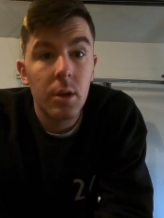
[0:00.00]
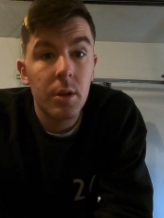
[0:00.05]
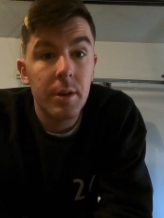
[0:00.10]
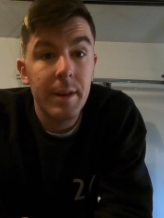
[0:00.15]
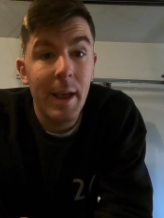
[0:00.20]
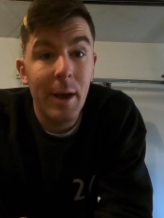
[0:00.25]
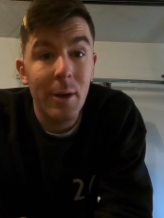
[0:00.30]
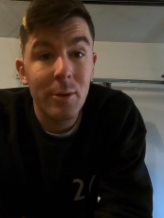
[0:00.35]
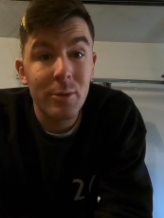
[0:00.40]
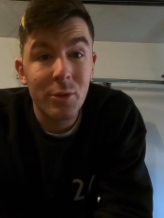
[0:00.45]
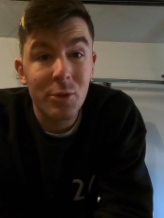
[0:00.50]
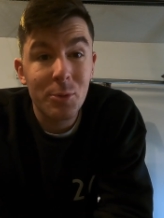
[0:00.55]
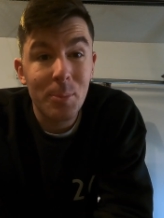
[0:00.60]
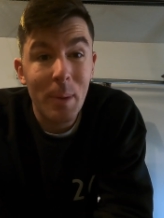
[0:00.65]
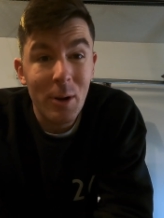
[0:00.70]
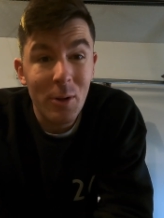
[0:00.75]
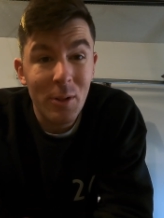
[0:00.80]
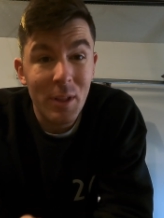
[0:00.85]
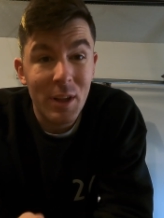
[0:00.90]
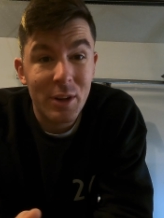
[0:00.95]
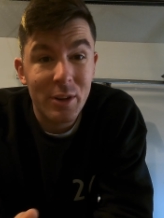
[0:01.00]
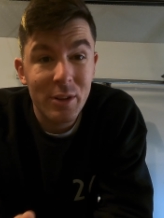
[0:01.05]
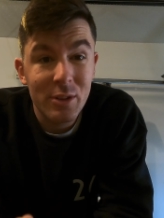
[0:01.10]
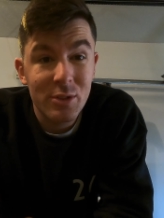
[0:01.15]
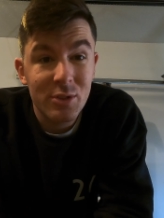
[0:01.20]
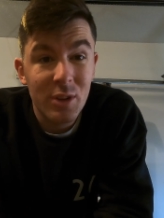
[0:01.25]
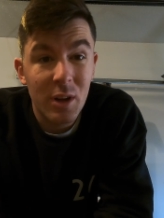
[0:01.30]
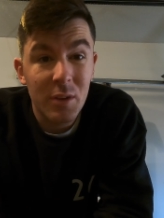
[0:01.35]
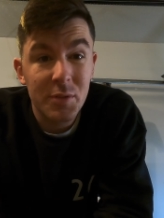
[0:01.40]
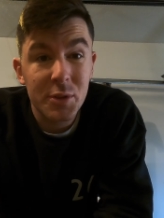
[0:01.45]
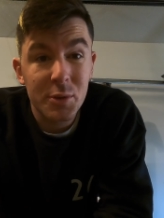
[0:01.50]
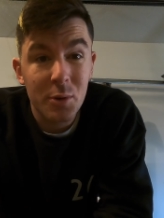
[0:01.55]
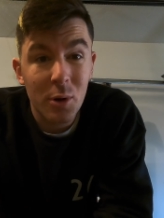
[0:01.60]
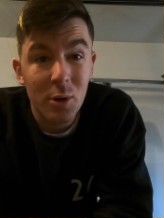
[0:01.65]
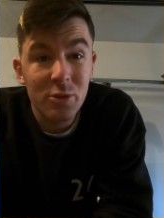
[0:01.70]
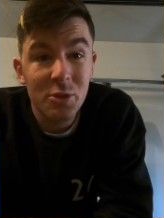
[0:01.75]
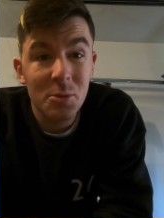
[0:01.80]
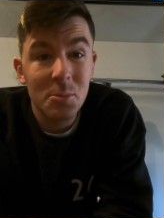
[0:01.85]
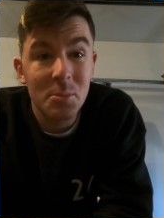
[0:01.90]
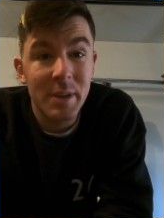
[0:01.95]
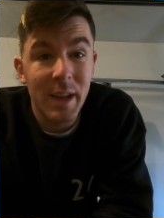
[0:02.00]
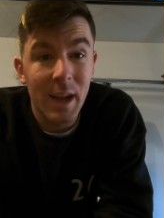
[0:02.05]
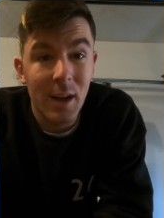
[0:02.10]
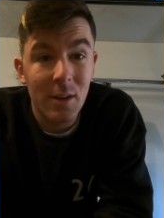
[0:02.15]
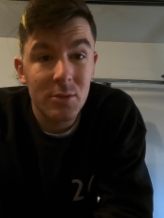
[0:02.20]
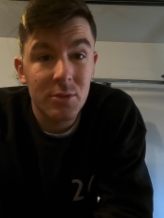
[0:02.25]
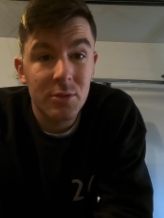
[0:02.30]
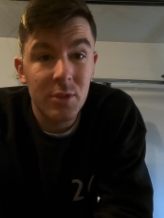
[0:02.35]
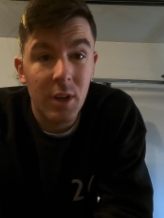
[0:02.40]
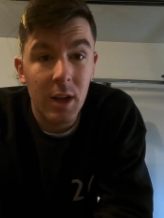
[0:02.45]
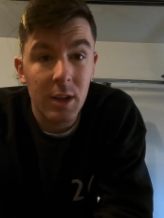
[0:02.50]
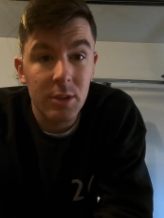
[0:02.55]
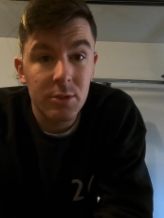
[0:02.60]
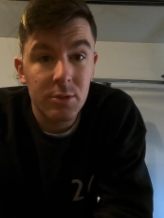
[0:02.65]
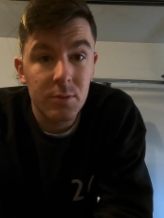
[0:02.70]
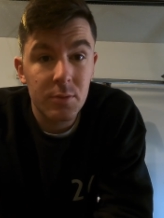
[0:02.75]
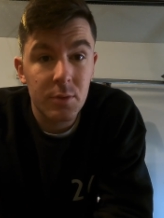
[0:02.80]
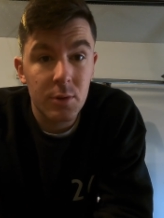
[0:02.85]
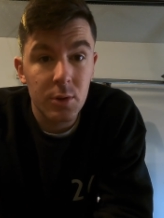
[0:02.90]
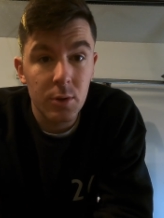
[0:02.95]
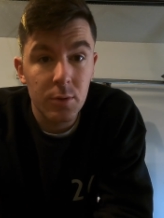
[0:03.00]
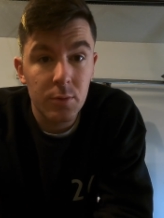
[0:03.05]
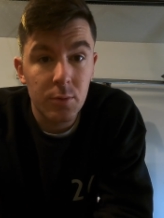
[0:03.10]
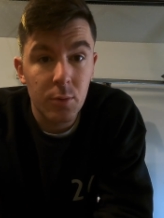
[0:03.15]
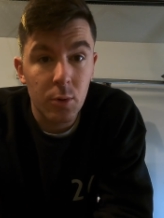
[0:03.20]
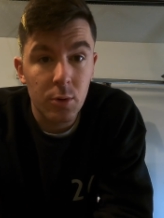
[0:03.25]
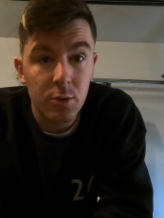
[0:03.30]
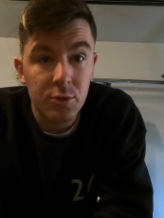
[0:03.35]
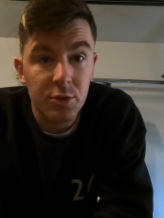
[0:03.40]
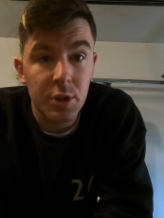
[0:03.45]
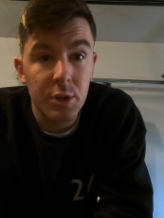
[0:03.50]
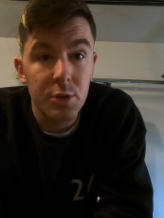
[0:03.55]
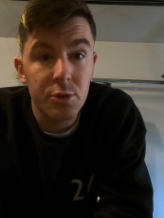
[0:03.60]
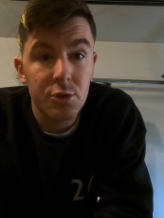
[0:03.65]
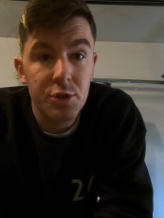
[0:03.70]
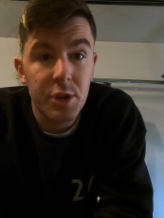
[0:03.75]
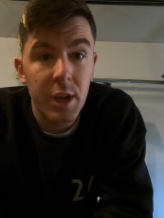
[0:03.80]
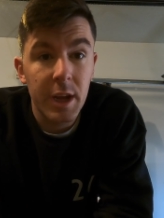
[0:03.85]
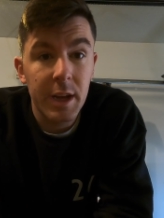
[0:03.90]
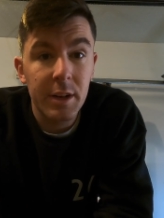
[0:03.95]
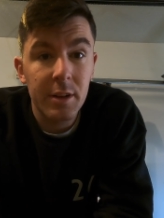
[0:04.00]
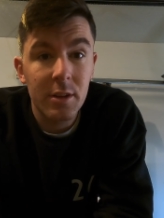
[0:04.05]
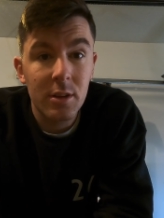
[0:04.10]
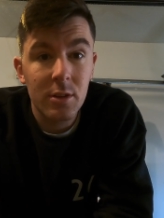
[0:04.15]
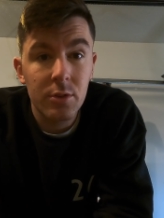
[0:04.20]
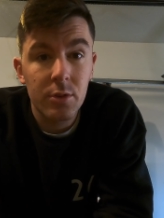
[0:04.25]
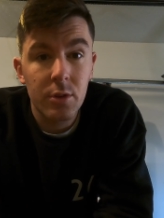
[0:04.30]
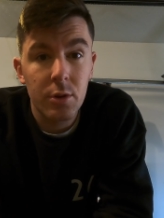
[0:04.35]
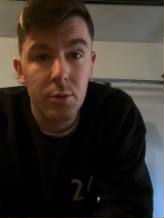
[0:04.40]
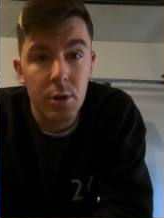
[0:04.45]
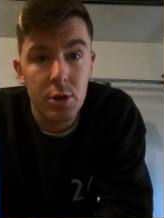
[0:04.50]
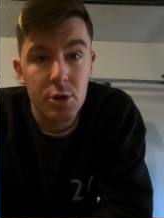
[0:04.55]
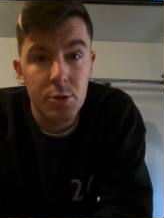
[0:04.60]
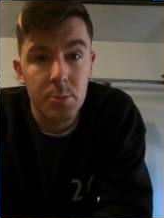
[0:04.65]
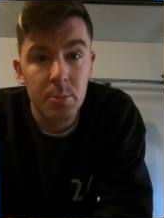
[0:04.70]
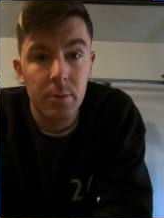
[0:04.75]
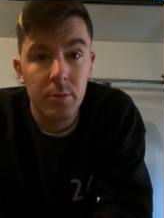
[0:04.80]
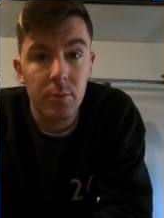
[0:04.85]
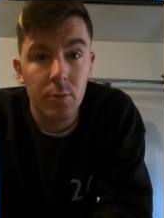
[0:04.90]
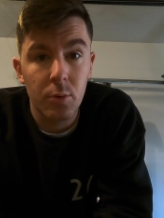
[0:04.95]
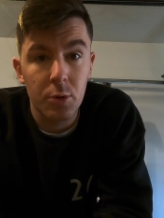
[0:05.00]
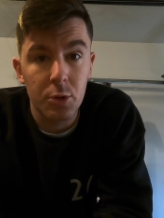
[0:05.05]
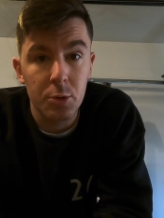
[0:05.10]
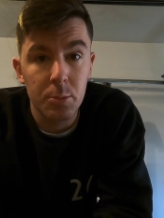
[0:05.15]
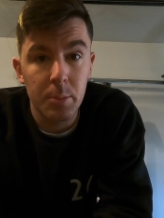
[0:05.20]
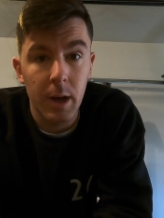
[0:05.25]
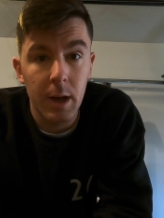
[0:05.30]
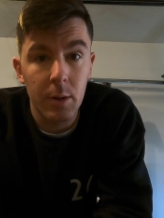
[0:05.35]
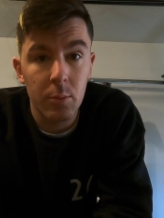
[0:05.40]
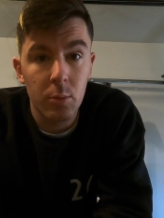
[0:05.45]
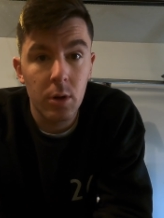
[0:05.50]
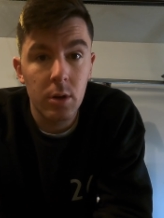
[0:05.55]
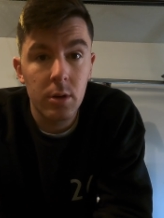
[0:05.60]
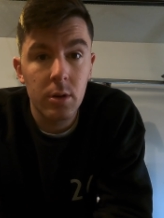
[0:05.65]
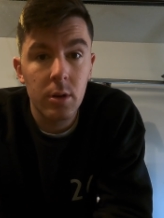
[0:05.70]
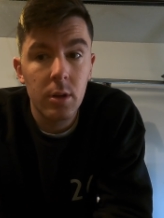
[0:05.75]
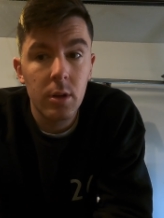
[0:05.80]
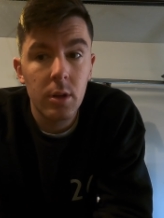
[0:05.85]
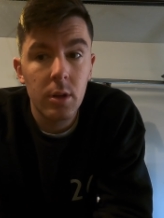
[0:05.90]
Now, despite all that good stuff, there are some downsides of Glowforge that you should take into consideration before you buy one.